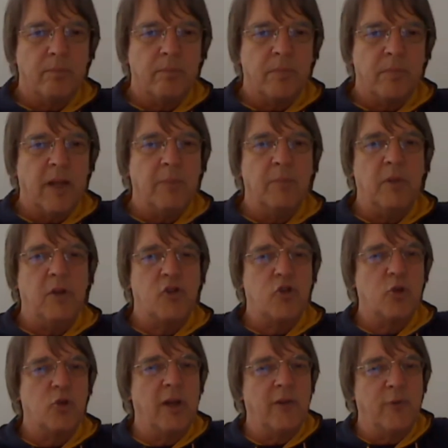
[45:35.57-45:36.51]
not
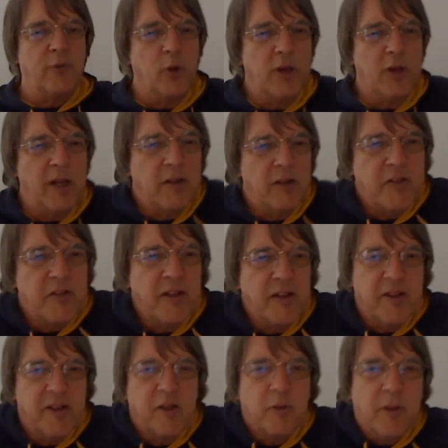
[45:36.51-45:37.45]
sure I fully
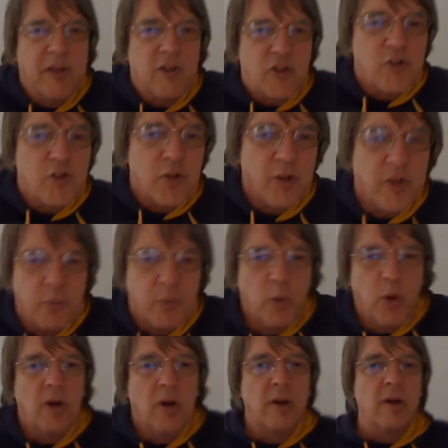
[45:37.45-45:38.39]
understand the question. So it's
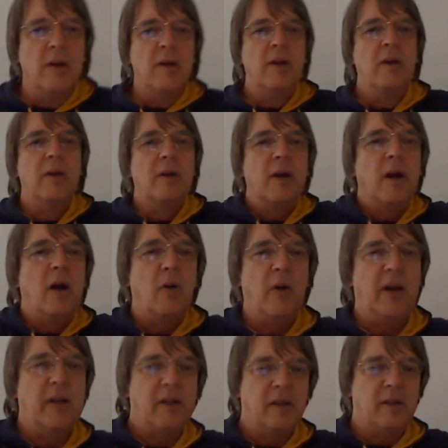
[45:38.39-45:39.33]
more
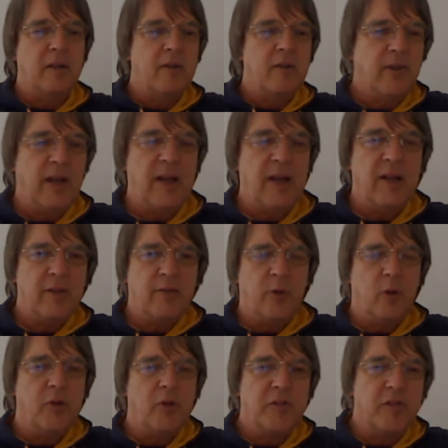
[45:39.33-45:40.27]
how I define the
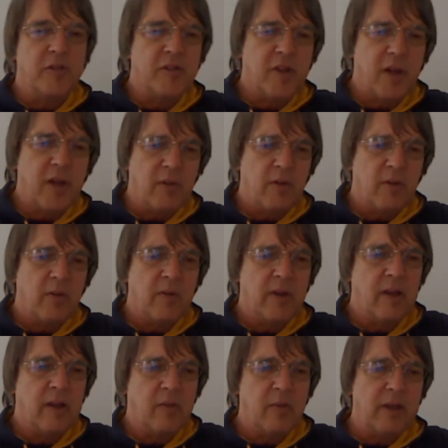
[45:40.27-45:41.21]
false discovery
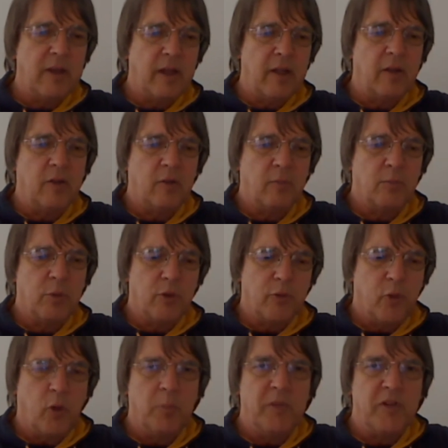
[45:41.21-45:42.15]
rate when I
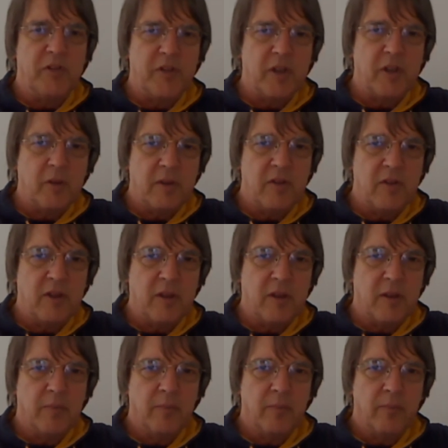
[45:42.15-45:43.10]
perform the
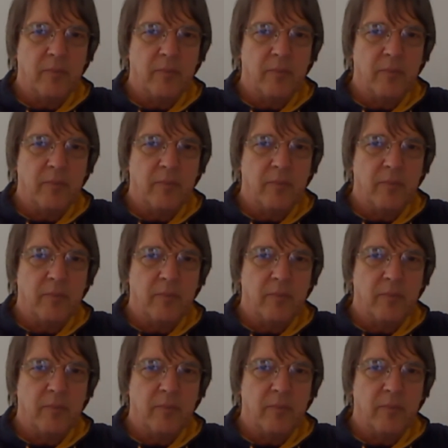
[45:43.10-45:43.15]
sequencing.